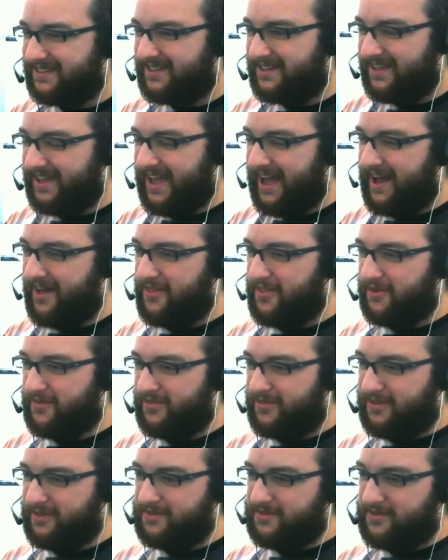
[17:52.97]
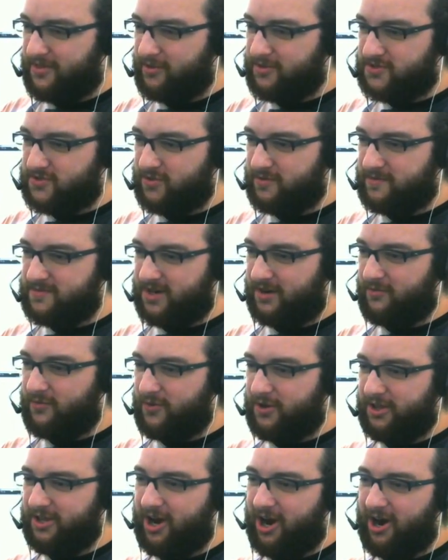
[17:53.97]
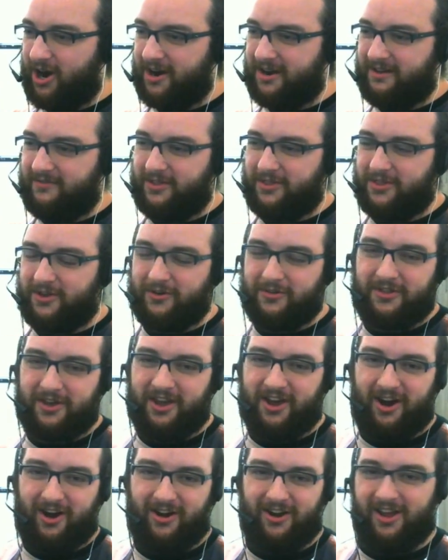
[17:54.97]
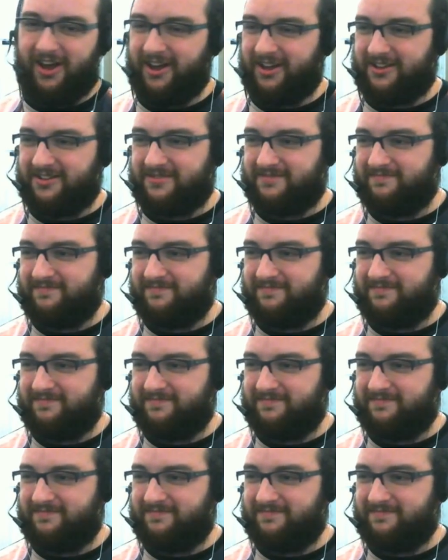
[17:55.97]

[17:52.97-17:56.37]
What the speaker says: Yeah, those rooms are really hard, even though they are like